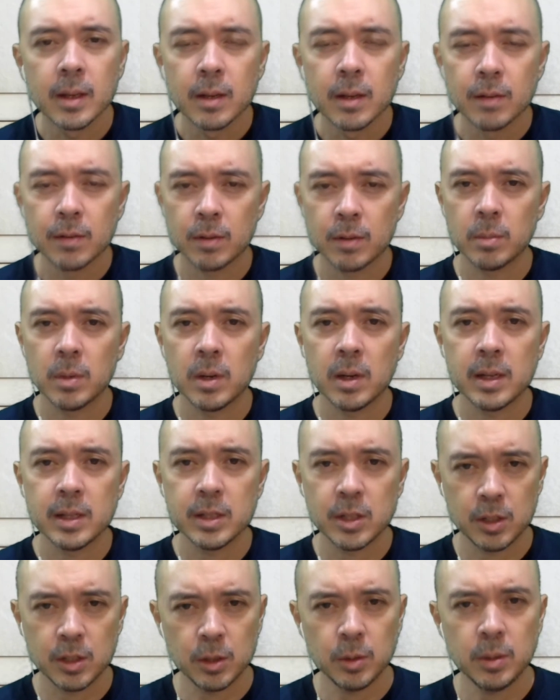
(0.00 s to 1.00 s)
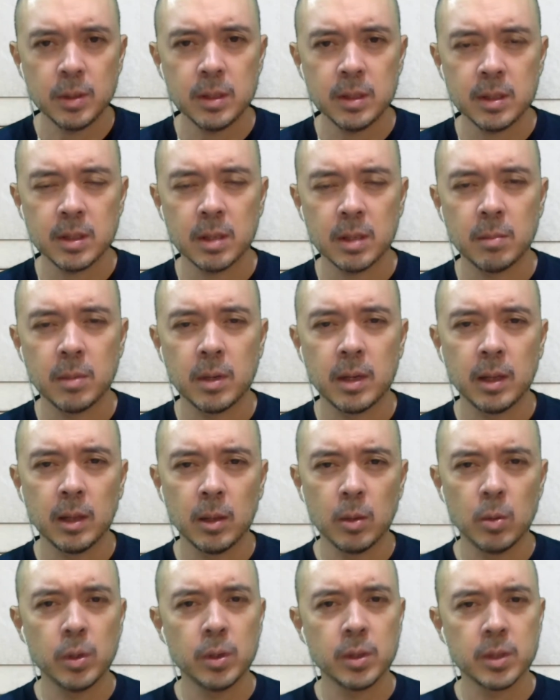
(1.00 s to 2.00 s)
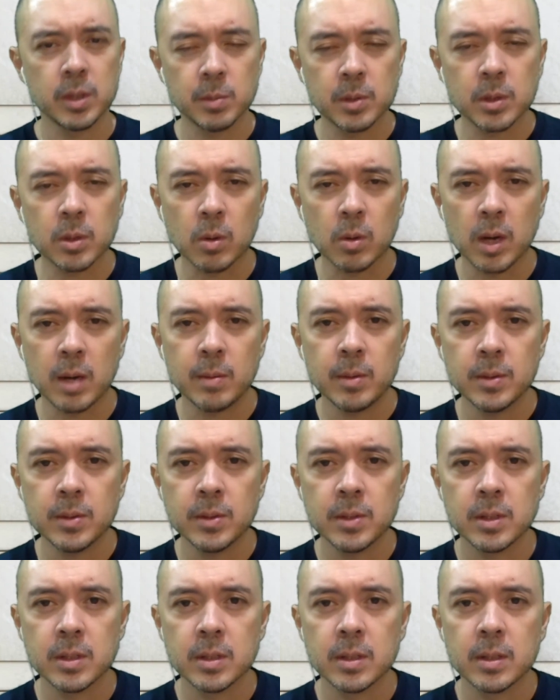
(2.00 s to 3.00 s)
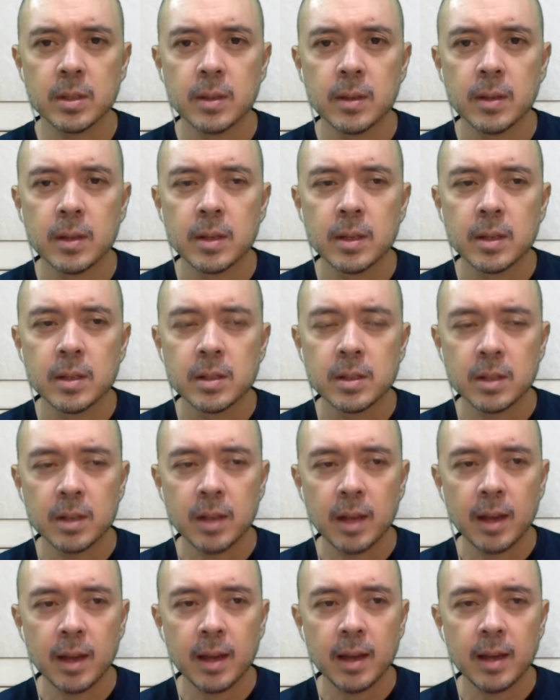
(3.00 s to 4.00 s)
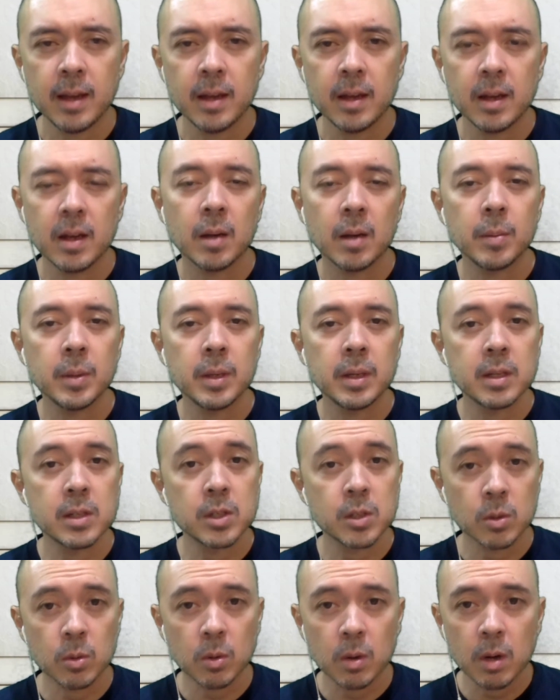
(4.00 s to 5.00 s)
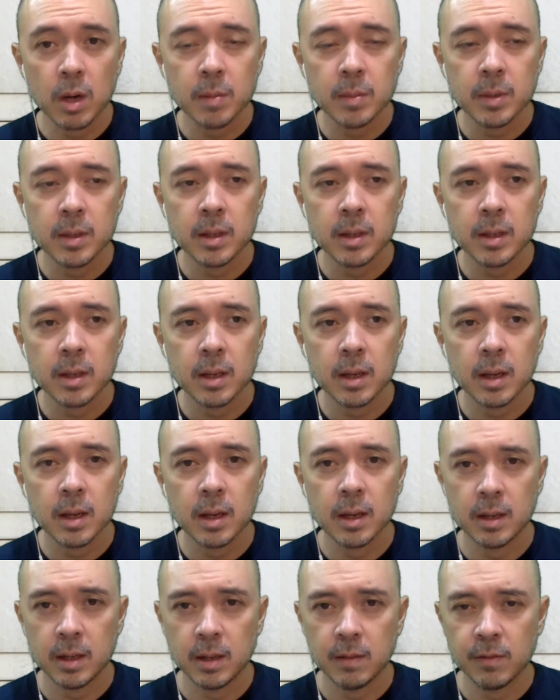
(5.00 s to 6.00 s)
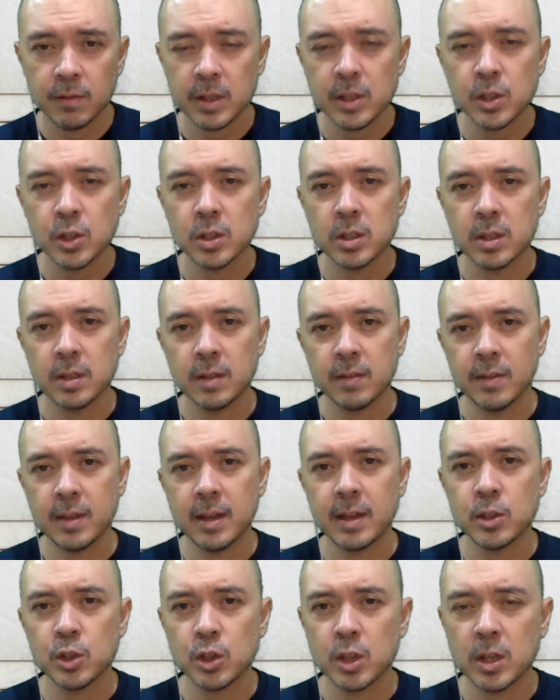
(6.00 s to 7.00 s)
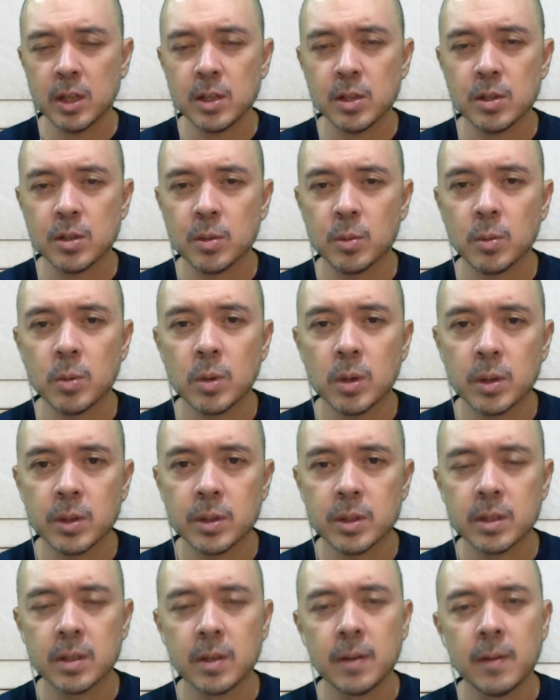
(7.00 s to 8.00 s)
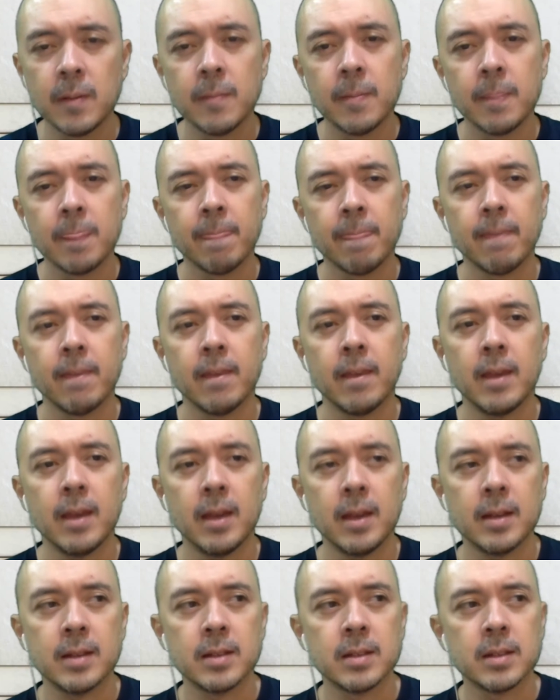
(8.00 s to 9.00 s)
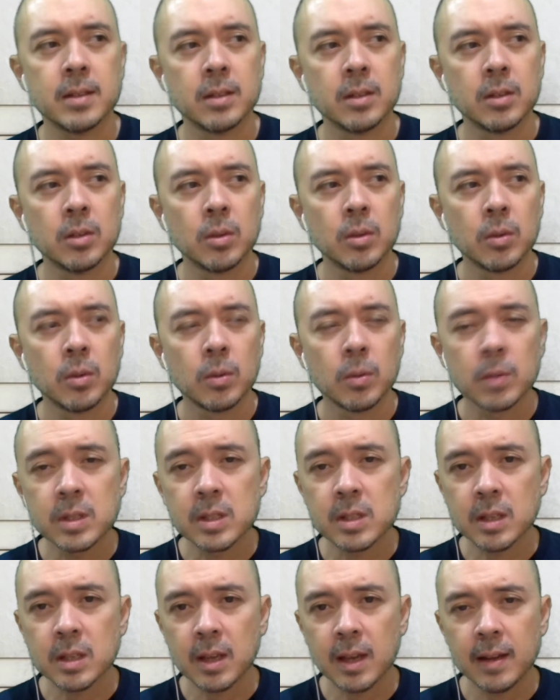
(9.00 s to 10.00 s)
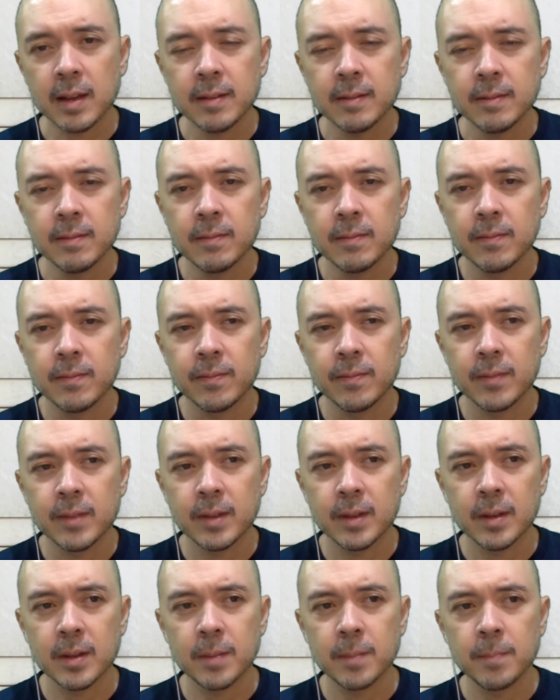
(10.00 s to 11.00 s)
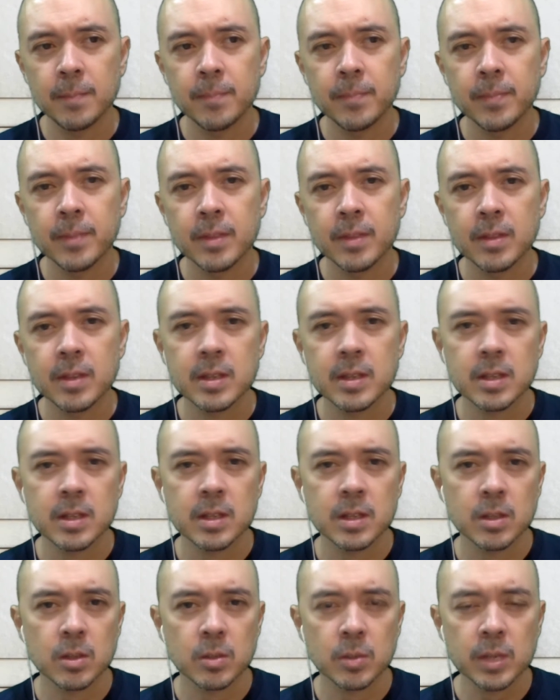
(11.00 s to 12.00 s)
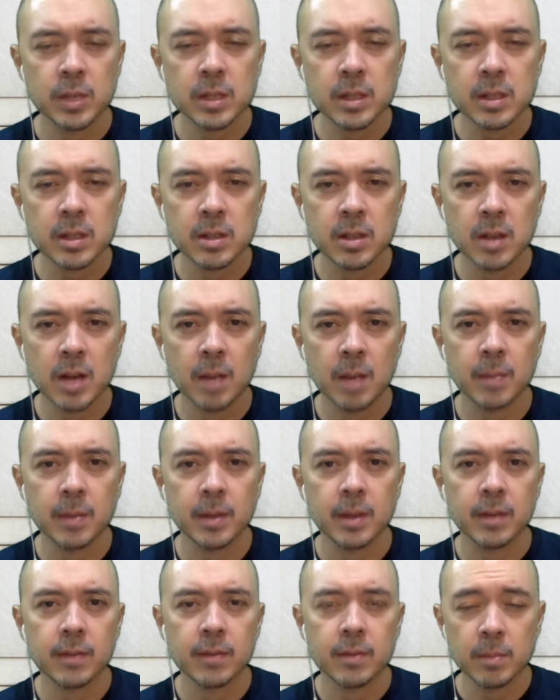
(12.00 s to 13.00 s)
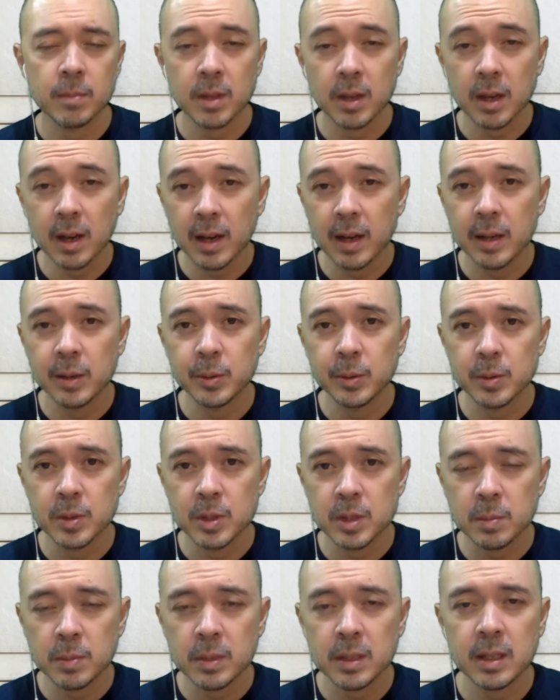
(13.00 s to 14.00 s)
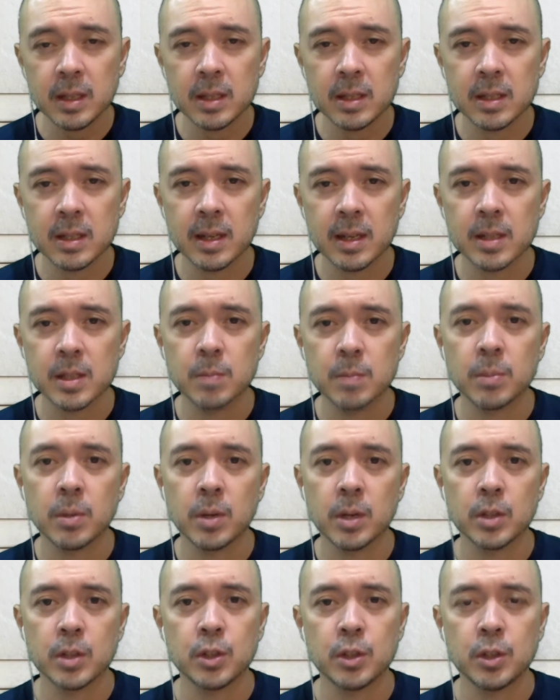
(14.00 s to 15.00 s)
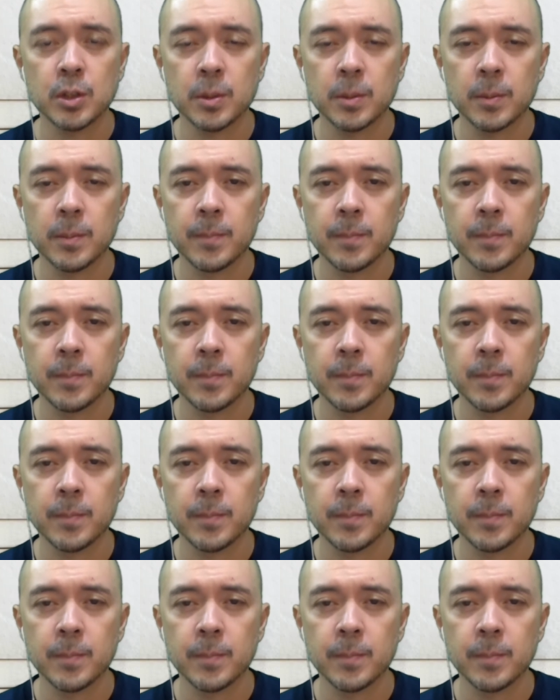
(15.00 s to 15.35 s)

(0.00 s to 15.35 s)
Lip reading: For my students and my loyal subscribers, today I'll be describing an invention that changed the world. And once again, this is a recent topic from the IELTS Speaking Test Part 2.